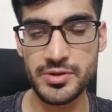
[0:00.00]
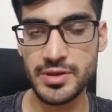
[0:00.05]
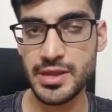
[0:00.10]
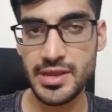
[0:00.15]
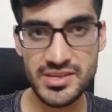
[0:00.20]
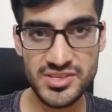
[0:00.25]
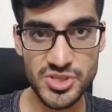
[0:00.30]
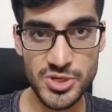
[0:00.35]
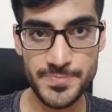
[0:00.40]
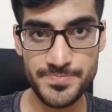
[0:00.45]

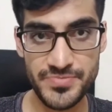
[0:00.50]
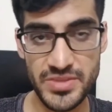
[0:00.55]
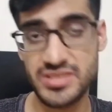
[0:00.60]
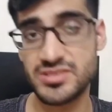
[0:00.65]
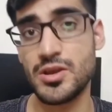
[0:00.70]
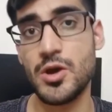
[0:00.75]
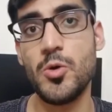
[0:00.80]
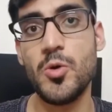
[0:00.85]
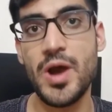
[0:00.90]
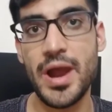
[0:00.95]
test. That's
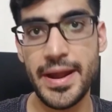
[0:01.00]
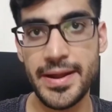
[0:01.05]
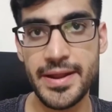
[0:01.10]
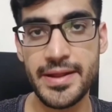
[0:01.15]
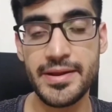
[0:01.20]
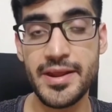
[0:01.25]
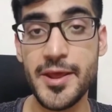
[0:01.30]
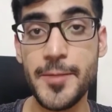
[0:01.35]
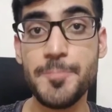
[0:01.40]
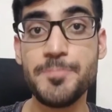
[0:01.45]
how I
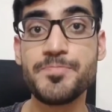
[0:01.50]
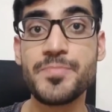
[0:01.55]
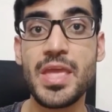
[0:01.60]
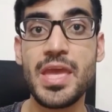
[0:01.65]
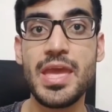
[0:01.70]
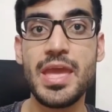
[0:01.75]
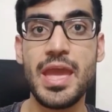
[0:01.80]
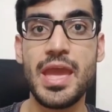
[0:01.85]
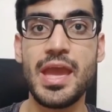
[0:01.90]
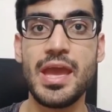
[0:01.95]
did it.
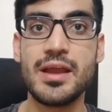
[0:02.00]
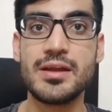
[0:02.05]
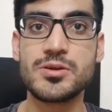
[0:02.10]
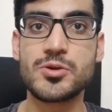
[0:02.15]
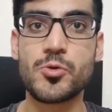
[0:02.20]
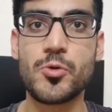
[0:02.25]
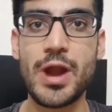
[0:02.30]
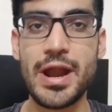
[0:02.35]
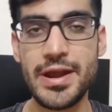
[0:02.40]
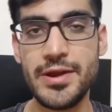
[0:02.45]
And
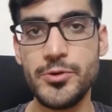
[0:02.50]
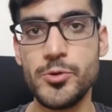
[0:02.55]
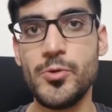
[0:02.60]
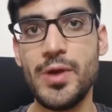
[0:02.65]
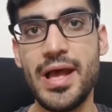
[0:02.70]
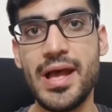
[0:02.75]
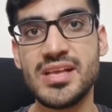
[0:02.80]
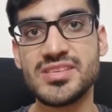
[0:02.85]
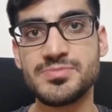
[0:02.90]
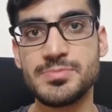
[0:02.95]
try to do
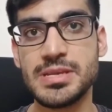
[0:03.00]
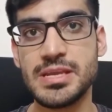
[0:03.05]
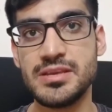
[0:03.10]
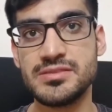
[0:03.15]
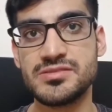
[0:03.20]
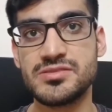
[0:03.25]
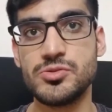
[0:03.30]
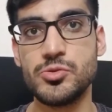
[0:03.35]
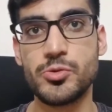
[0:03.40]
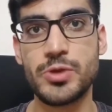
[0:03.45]
as many
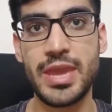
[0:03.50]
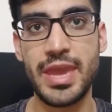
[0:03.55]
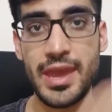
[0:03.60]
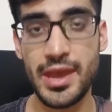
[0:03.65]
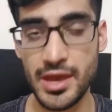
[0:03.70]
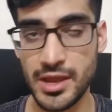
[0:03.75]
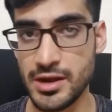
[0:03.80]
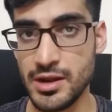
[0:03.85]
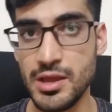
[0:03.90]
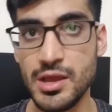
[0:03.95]
as you
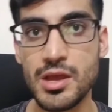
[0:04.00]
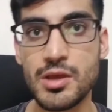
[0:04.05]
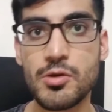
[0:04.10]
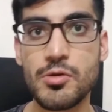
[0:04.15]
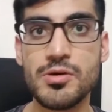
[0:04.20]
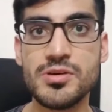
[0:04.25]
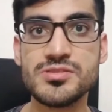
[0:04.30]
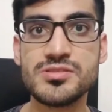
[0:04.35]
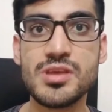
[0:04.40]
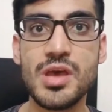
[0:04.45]
can,
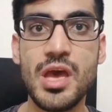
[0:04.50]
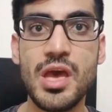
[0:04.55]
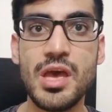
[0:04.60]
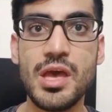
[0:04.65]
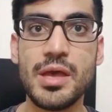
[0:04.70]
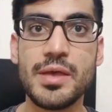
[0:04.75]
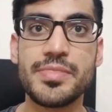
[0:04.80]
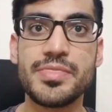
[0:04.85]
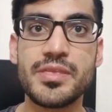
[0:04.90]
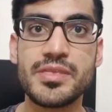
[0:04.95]
because
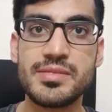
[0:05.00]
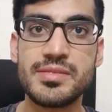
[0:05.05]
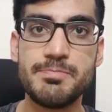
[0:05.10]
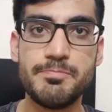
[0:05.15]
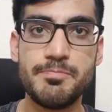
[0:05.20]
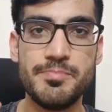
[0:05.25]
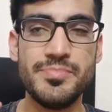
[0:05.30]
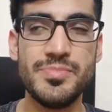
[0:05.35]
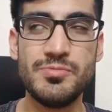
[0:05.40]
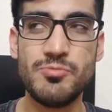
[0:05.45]

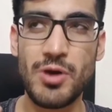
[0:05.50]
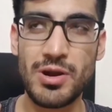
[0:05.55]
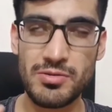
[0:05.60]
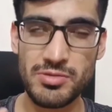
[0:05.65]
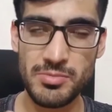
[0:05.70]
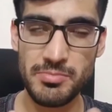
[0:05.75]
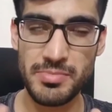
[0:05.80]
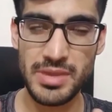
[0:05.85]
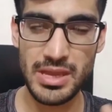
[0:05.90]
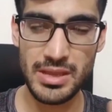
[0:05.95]
one of
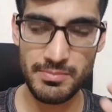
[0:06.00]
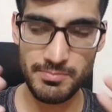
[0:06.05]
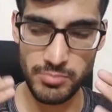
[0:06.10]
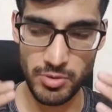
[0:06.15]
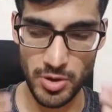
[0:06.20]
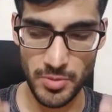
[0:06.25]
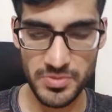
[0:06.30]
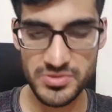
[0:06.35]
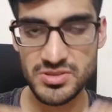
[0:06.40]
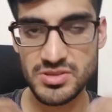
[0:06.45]
the main
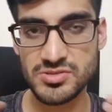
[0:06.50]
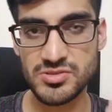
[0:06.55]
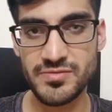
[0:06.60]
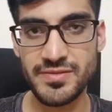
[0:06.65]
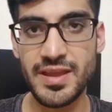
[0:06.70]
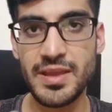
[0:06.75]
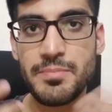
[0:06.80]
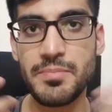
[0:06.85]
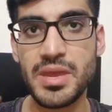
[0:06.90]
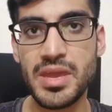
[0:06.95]
purposes of
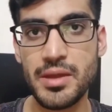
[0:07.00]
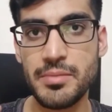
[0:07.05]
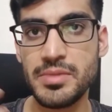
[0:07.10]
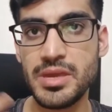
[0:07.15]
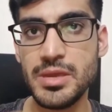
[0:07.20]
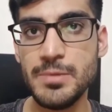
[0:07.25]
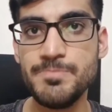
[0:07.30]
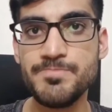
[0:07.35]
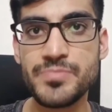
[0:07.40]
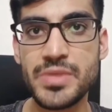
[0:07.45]

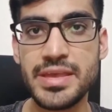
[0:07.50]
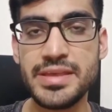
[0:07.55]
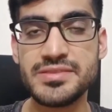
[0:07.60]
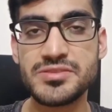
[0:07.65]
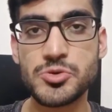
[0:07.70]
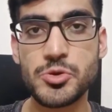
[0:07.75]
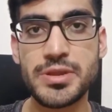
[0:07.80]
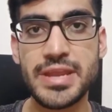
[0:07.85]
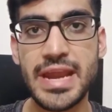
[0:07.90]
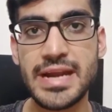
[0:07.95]
NBME
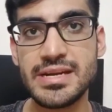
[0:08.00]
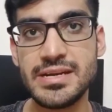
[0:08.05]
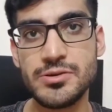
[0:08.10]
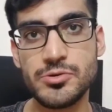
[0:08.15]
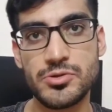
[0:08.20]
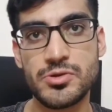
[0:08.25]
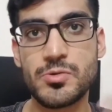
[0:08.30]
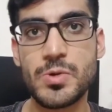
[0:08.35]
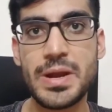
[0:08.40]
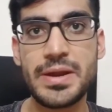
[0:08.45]
is to get
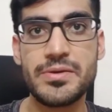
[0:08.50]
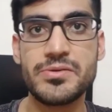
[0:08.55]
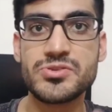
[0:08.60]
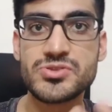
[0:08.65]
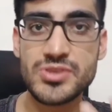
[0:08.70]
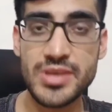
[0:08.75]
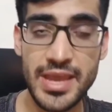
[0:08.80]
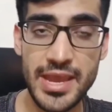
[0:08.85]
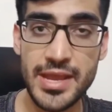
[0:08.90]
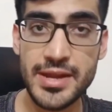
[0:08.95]
into the
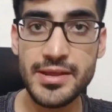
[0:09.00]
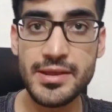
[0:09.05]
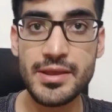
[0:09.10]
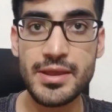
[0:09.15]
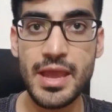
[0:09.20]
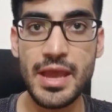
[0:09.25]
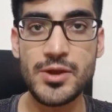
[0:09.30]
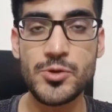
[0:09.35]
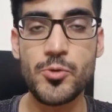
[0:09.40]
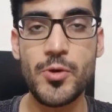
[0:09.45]
writer's
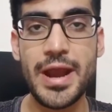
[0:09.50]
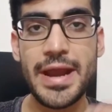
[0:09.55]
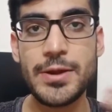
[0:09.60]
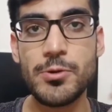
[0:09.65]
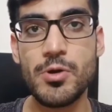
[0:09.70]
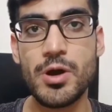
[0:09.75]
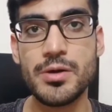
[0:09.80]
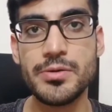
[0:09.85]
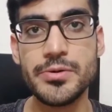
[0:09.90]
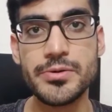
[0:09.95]
head and try
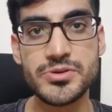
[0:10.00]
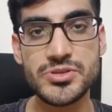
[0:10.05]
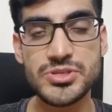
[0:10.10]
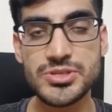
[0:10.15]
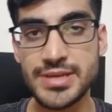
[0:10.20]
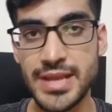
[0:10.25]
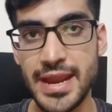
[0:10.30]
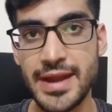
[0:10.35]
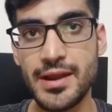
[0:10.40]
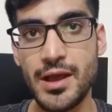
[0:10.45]
to
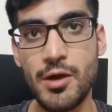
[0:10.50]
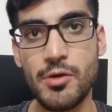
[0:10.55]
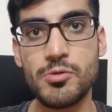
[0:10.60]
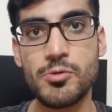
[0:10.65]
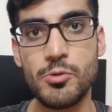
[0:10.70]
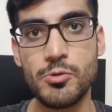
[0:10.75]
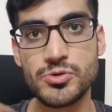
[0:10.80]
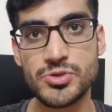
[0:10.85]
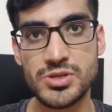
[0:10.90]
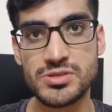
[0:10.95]
understand how
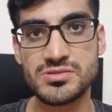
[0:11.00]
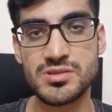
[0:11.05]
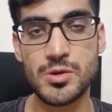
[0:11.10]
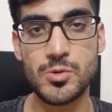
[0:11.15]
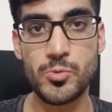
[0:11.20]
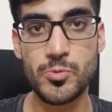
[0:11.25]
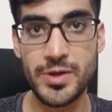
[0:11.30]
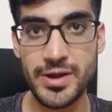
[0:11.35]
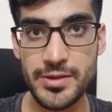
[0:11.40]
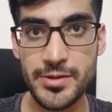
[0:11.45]
questions are
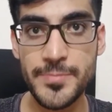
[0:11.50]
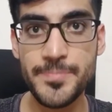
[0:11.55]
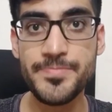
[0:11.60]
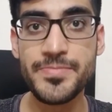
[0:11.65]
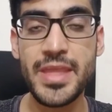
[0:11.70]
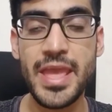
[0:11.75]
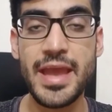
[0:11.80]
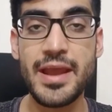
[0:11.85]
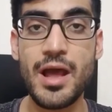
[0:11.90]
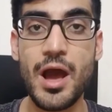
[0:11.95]
written
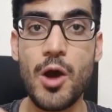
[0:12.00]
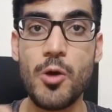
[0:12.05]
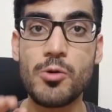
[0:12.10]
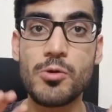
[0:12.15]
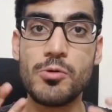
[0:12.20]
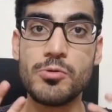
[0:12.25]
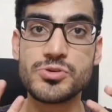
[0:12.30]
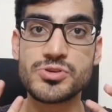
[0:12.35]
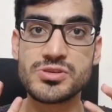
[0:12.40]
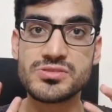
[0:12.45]
and how
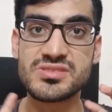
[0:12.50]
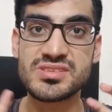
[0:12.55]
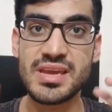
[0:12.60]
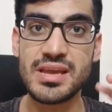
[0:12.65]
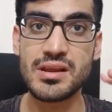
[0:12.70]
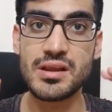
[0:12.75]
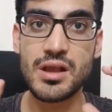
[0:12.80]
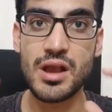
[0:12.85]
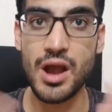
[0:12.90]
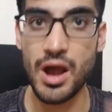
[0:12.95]
questions
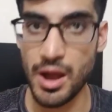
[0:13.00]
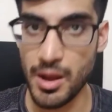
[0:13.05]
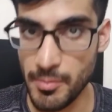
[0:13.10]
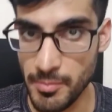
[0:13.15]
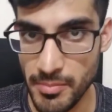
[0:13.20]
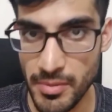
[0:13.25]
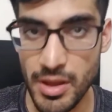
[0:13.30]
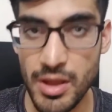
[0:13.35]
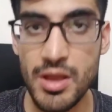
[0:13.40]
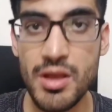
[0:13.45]
can
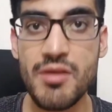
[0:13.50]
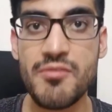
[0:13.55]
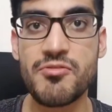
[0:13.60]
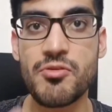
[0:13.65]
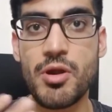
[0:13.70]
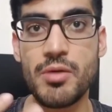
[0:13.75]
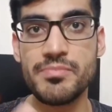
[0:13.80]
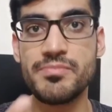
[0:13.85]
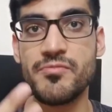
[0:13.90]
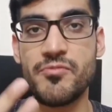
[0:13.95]
come
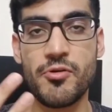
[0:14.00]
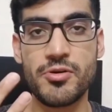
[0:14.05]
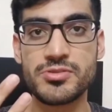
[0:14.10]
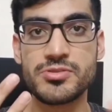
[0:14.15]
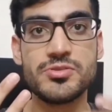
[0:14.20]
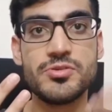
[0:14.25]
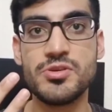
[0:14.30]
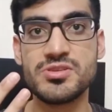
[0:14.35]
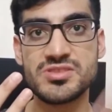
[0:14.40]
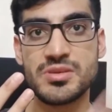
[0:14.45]
from for
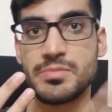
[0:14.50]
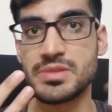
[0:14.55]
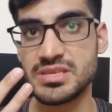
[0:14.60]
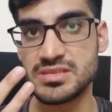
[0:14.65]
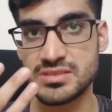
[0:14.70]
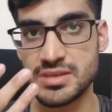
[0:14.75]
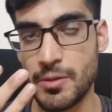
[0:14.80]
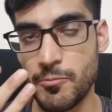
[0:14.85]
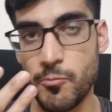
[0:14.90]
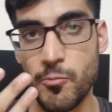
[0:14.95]
the USMLE
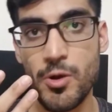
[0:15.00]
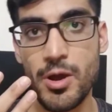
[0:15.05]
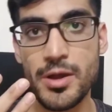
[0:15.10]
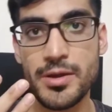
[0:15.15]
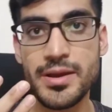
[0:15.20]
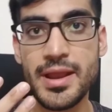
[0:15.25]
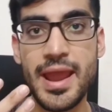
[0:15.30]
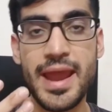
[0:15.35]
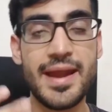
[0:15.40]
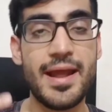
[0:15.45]
Step
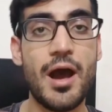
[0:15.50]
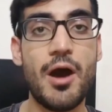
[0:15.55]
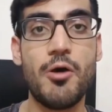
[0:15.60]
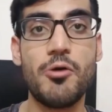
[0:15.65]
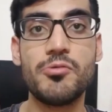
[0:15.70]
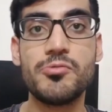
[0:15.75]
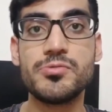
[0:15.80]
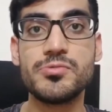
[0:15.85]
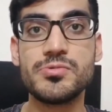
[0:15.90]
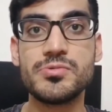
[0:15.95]
1 and
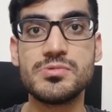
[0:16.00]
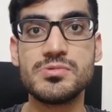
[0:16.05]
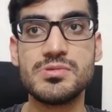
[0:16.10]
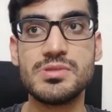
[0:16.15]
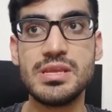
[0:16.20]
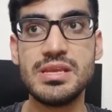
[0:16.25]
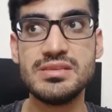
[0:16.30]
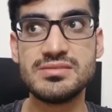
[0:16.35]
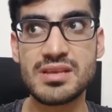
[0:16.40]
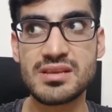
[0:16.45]
how
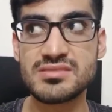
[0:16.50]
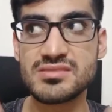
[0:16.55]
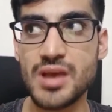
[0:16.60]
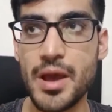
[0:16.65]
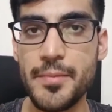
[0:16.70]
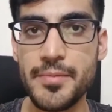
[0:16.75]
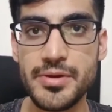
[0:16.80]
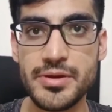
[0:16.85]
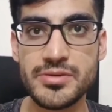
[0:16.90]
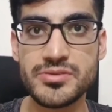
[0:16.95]
these
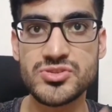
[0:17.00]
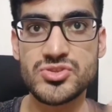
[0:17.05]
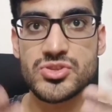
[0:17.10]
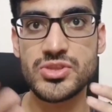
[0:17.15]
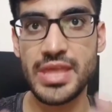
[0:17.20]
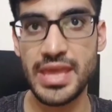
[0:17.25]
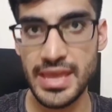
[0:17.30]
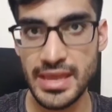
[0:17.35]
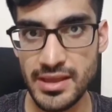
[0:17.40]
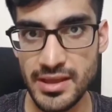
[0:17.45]
examiners
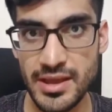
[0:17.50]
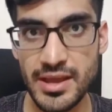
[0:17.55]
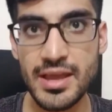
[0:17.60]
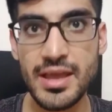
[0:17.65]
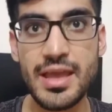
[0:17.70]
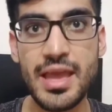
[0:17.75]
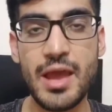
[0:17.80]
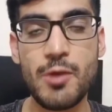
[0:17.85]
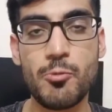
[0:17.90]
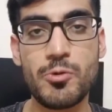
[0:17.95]
think
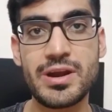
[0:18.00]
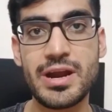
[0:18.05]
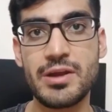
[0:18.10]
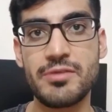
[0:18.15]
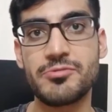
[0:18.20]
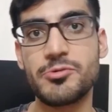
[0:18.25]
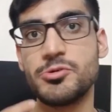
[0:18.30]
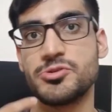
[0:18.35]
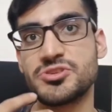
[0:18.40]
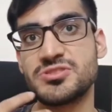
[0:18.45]
and what kind
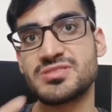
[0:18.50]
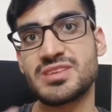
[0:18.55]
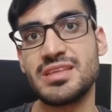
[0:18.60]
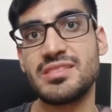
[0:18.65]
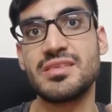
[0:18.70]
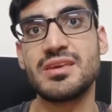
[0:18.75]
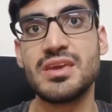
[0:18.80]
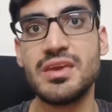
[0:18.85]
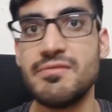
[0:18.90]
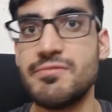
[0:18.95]
of questions can
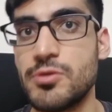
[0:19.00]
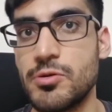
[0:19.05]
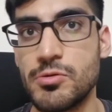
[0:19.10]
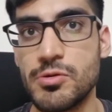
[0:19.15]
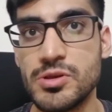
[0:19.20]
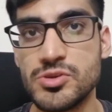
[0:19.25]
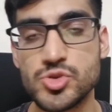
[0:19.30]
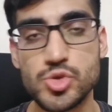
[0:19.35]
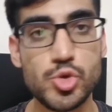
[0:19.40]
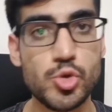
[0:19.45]
they give
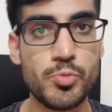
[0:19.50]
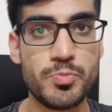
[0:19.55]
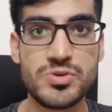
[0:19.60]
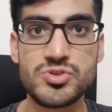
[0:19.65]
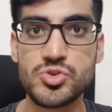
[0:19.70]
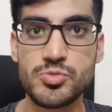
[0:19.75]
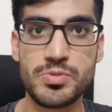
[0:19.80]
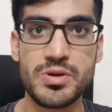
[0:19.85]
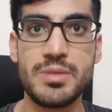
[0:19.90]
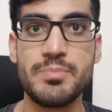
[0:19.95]
you. Super,
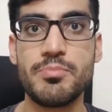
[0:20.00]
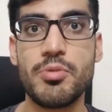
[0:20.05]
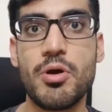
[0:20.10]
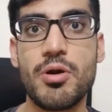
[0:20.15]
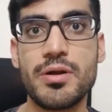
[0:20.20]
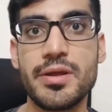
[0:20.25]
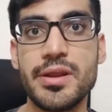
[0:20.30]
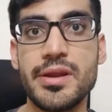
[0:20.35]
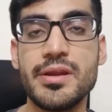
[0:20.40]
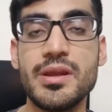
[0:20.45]
super
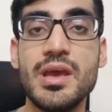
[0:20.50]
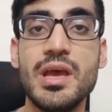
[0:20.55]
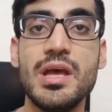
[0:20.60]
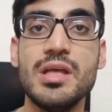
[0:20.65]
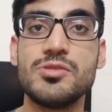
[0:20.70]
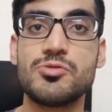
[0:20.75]
important.